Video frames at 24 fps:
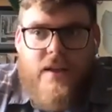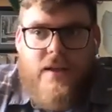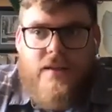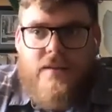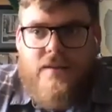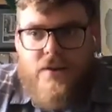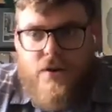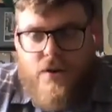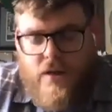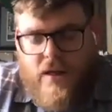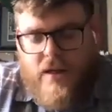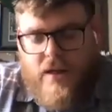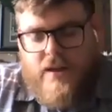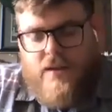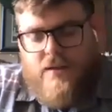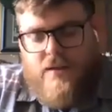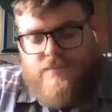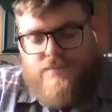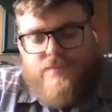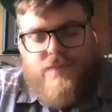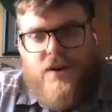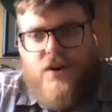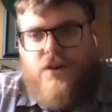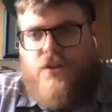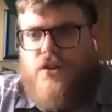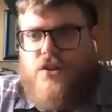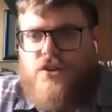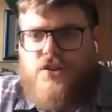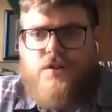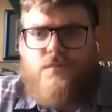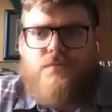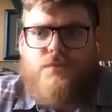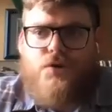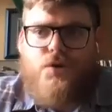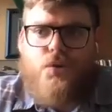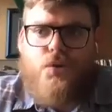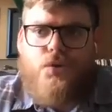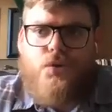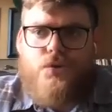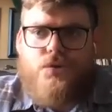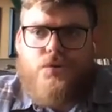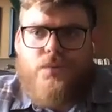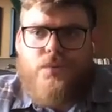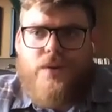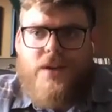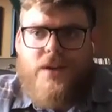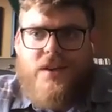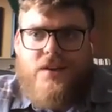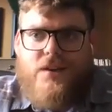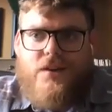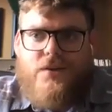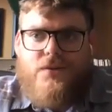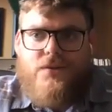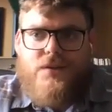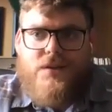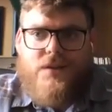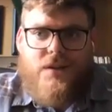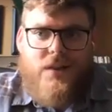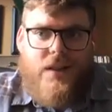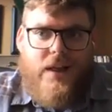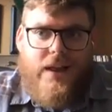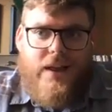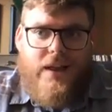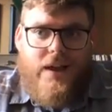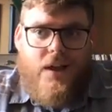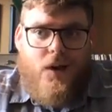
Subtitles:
Is there like, are there some tools we can use to like